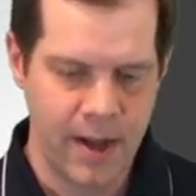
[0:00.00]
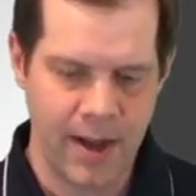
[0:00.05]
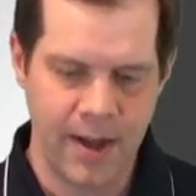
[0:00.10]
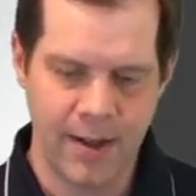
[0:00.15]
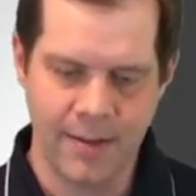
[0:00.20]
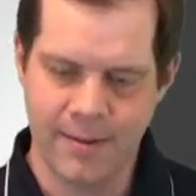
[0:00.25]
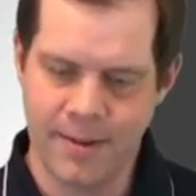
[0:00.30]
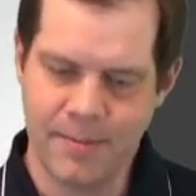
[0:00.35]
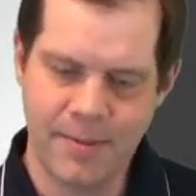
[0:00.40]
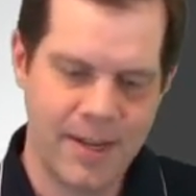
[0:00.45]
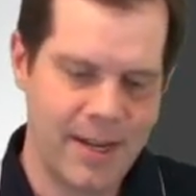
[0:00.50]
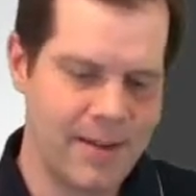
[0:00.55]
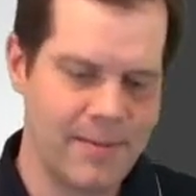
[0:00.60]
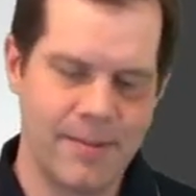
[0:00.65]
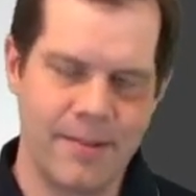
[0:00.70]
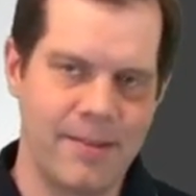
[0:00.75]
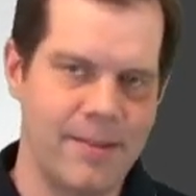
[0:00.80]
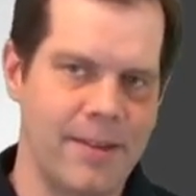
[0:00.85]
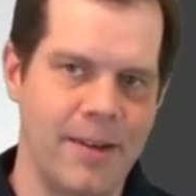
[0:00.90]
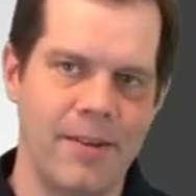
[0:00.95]
uh,
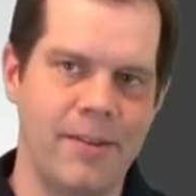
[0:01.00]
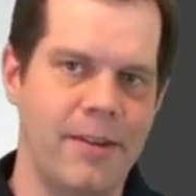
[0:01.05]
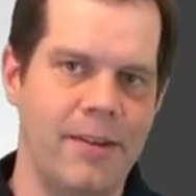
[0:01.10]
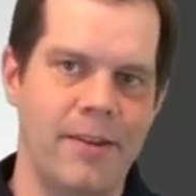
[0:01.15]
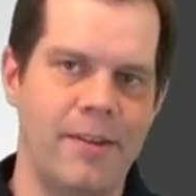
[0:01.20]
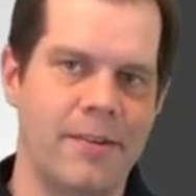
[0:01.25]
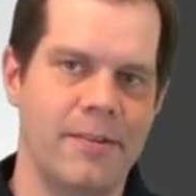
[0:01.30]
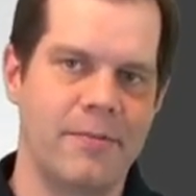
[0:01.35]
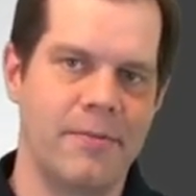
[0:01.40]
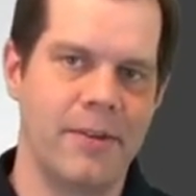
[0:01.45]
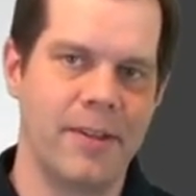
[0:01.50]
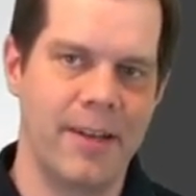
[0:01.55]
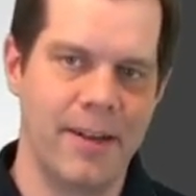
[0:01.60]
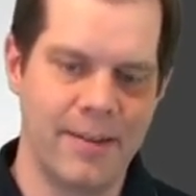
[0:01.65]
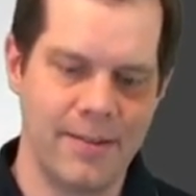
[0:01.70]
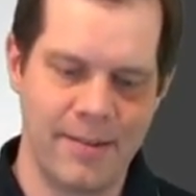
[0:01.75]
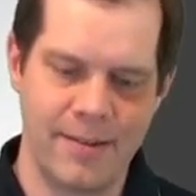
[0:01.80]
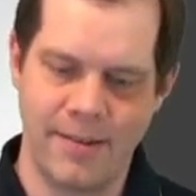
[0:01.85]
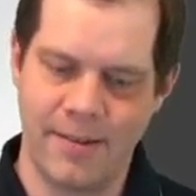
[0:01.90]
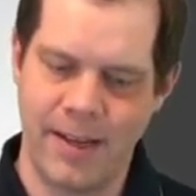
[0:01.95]
sometimes you know you just
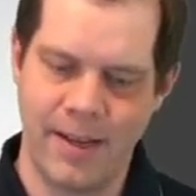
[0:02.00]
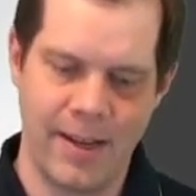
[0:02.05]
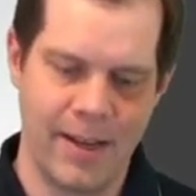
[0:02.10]
realize,